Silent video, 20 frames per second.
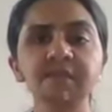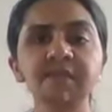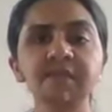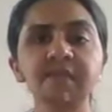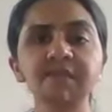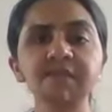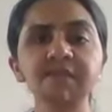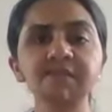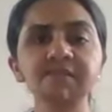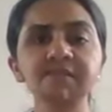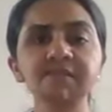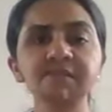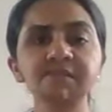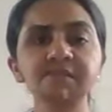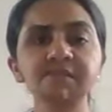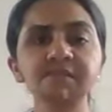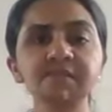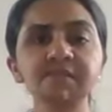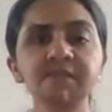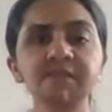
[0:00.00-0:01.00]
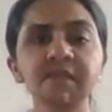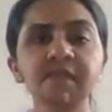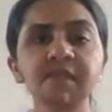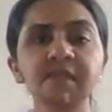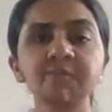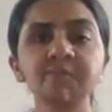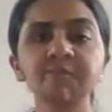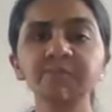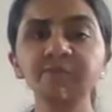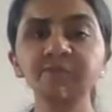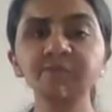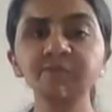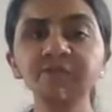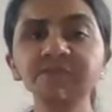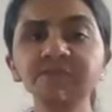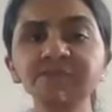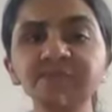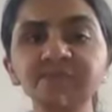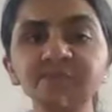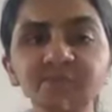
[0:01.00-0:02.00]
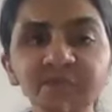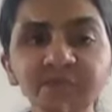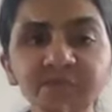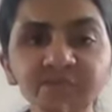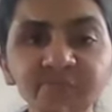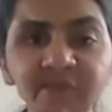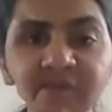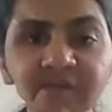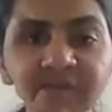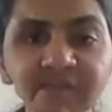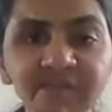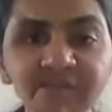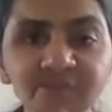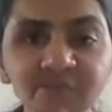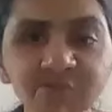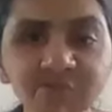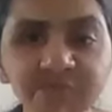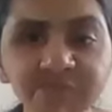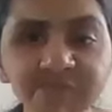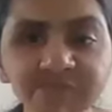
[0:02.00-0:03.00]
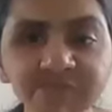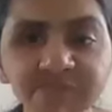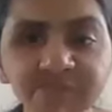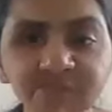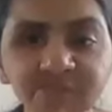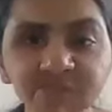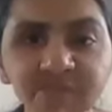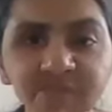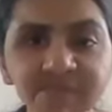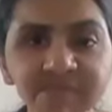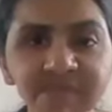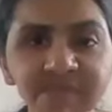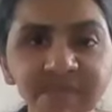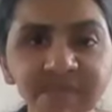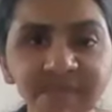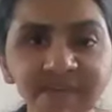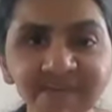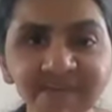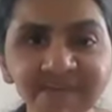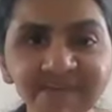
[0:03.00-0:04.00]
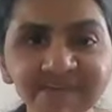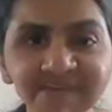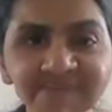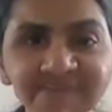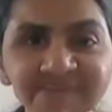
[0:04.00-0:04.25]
That is, Prabhu, is it okay if I take your question towards the end?